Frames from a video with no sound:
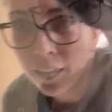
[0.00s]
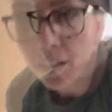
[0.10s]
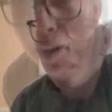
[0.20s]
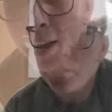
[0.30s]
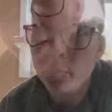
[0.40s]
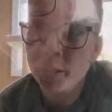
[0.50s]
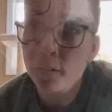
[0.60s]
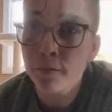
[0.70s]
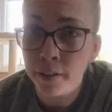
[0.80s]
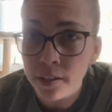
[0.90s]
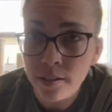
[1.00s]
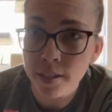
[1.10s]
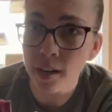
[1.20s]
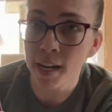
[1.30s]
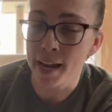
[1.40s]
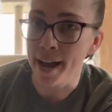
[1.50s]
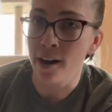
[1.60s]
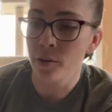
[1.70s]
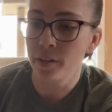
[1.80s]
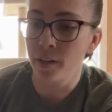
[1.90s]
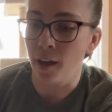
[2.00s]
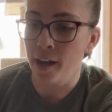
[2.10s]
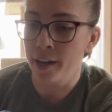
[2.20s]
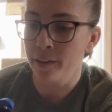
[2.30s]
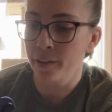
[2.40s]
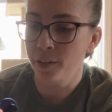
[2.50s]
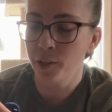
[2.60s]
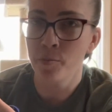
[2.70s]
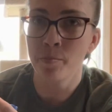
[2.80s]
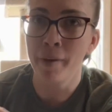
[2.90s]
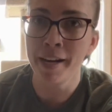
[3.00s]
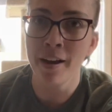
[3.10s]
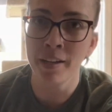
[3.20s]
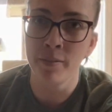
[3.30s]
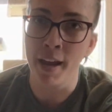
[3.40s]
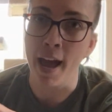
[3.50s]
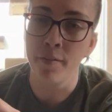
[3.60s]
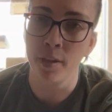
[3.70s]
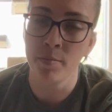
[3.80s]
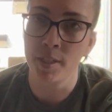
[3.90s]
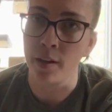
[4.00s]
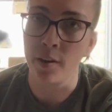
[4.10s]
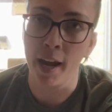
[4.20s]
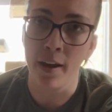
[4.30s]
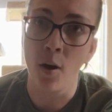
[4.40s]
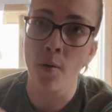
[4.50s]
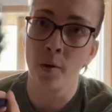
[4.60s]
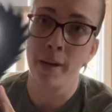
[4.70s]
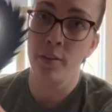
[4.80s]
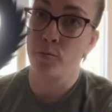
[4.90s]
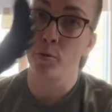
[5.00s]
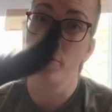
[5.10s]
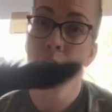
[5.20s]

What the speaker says: All right, so when you're first starting out, you might not even have them stick their head all the way through the